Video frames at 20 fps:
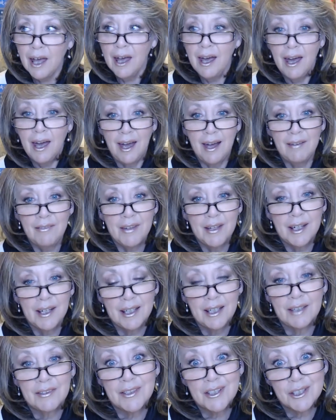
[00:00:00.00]
And then I
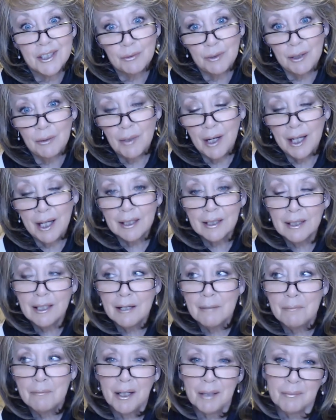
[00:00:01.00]
got the Sweet Wine
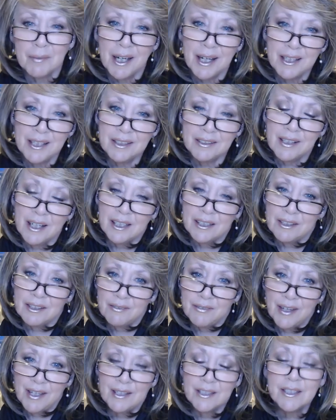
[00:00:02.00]
Club, but I'm kind of on the
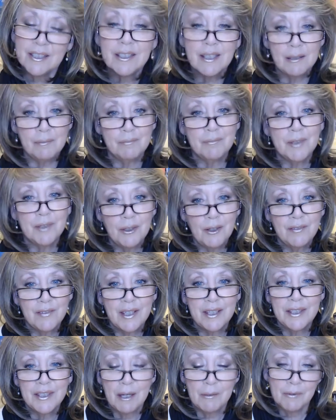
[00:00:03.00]
fence. Um, you know, I've
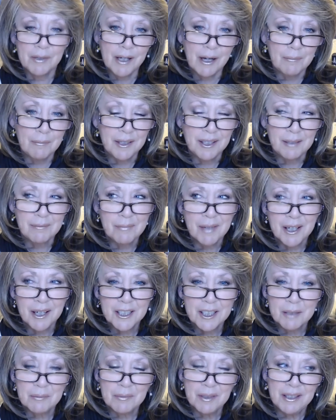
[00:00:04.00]
got that one coming in
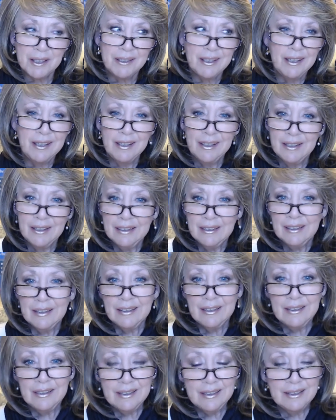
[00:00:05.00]
March, but
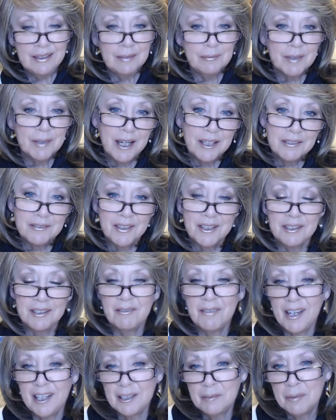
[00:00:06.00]
uh, I'm kind of on the
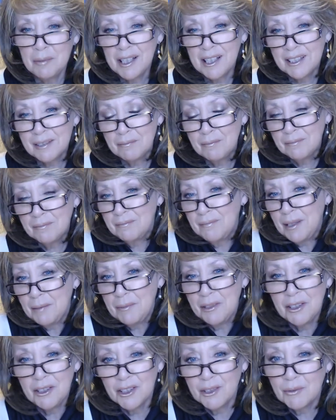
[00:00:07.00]
fence because
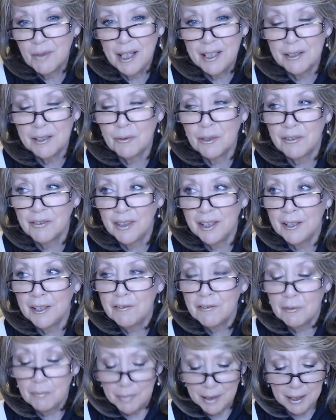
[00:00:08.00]
maybe those wines weren't really
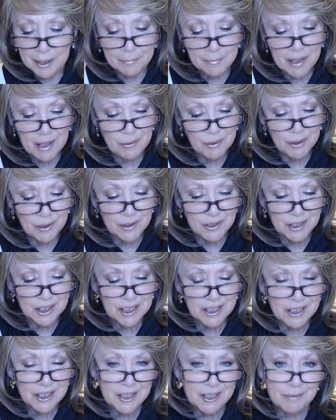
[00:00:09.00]
for me. They were
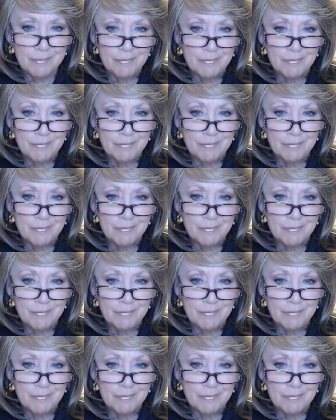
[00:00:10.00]
just,